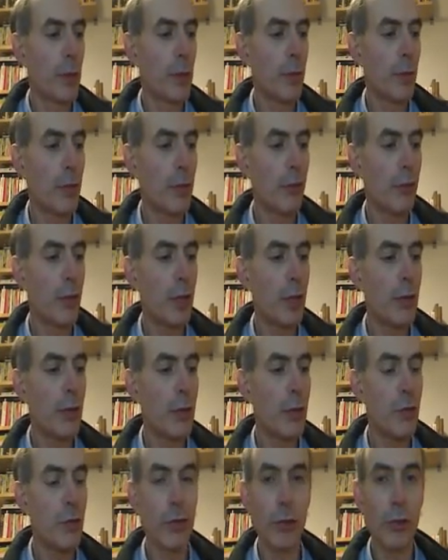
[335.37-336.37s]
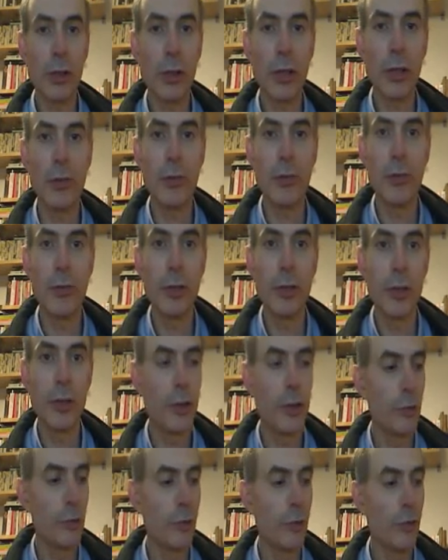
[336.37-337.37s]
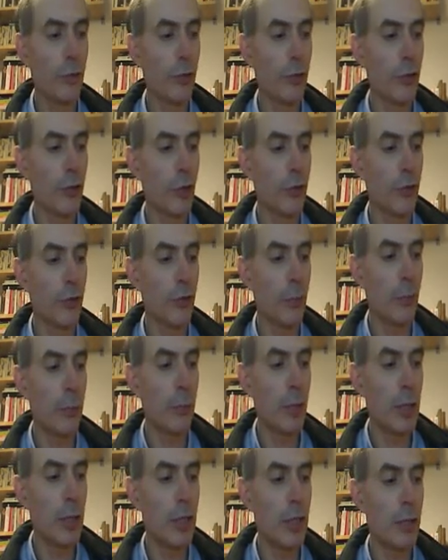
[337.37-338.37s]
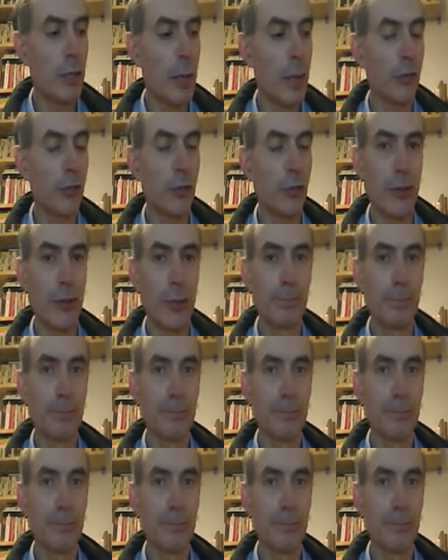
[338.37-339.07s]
That's the initial current used to charge up the capacitor.